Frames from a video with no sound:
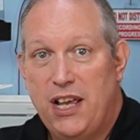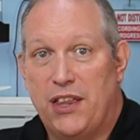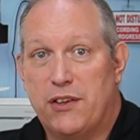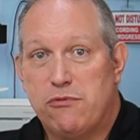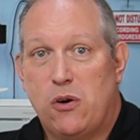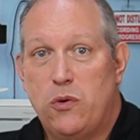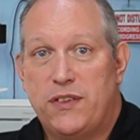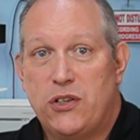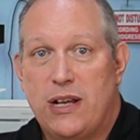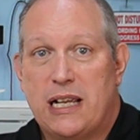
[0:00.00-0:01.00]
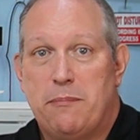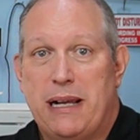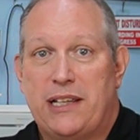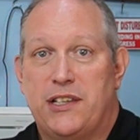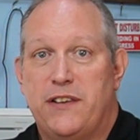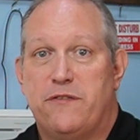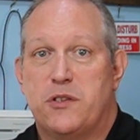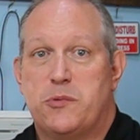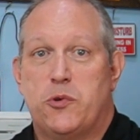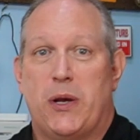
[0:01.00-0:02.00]
And the roll of a die can make the
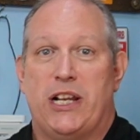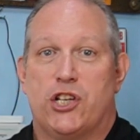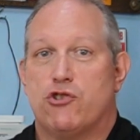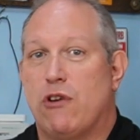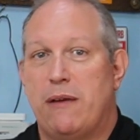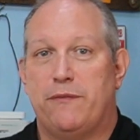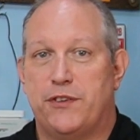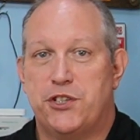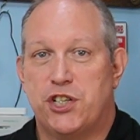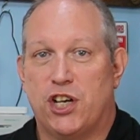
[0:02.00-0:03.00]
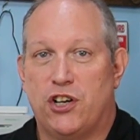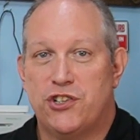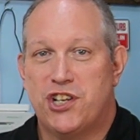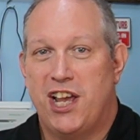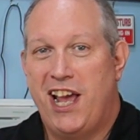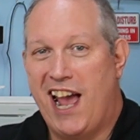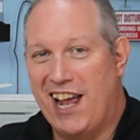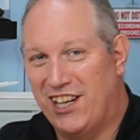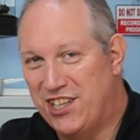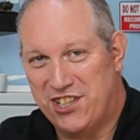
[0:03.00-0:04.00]
difference between a triumphant charge
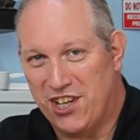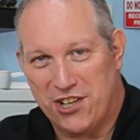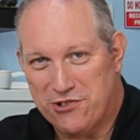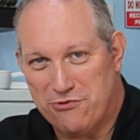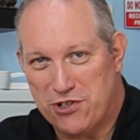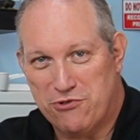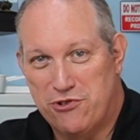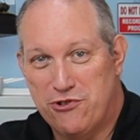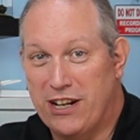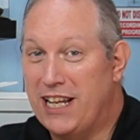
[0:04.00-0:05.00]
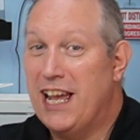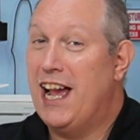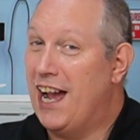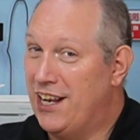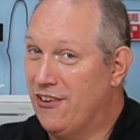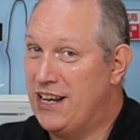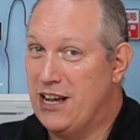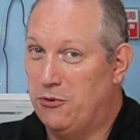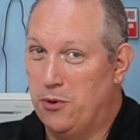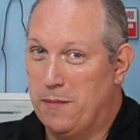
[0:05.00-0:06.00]
and a disastrous retreat, and I
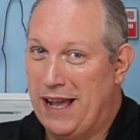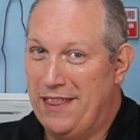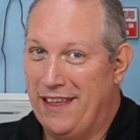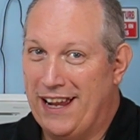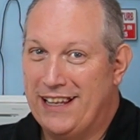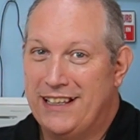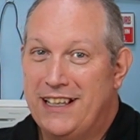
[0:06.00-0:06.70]
know all about that.